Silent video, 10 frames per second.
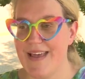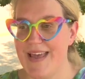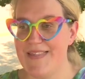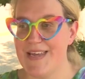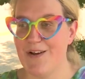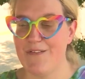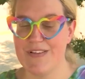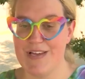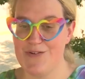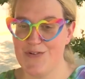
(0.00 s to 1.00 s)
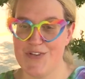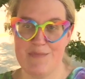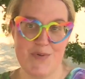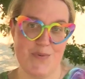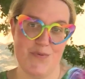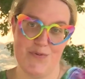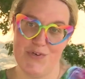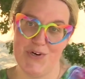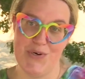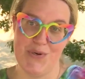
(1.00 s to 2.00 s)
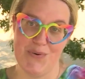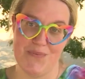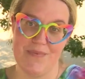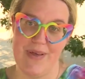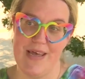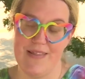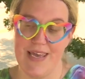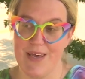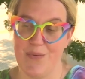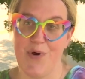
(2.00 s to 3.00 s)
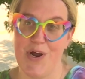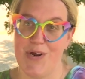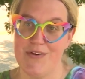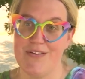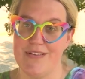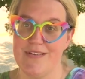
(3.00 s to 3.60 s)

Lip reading: and then all of a sudden your symptoms return and they get worse.